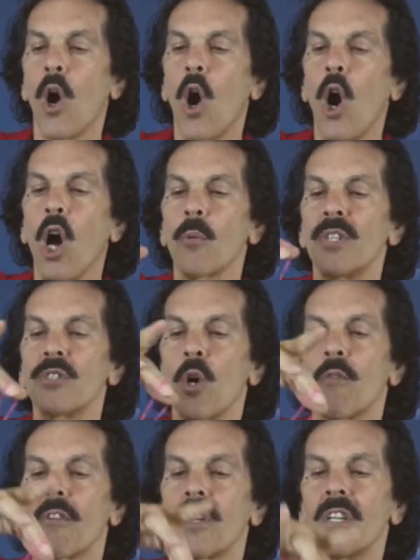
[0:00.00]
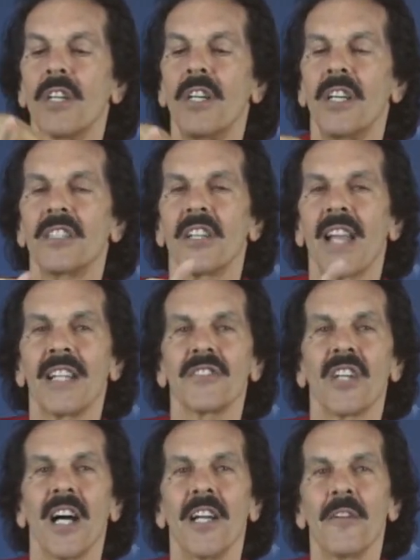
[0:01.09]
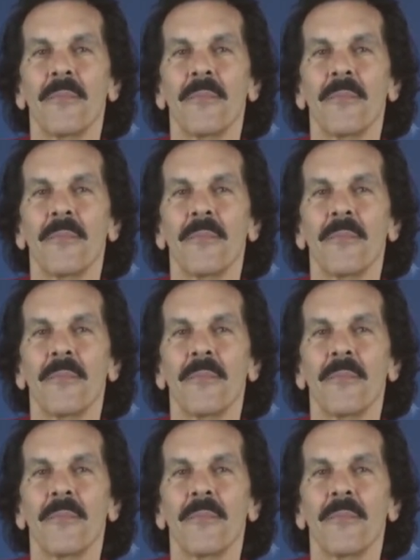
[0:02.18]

all the way over to that side.